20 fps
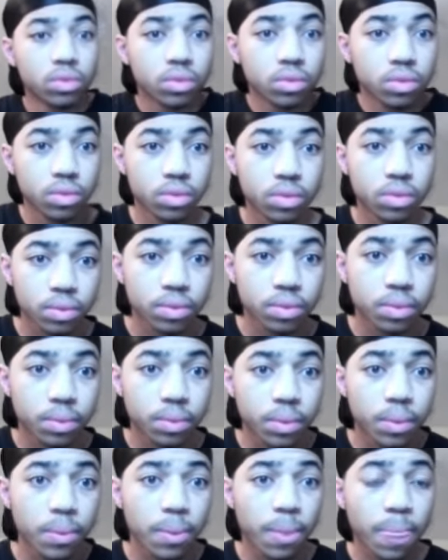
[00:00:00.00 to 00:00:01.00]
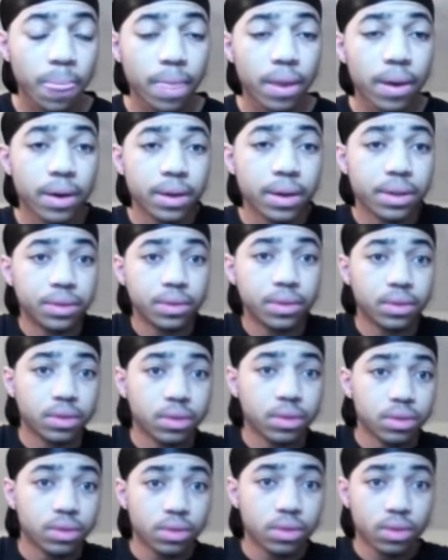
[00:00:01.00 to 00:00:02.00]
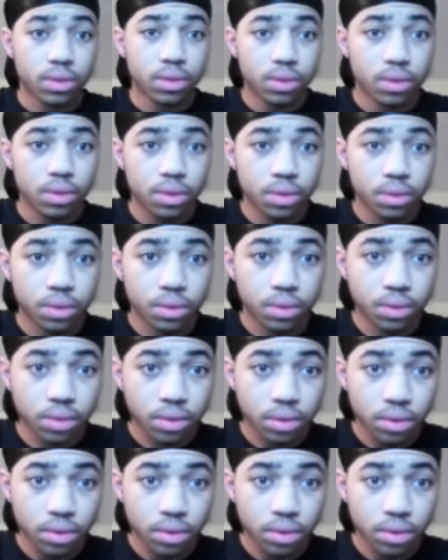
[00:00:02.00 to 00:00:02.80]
(not speaking)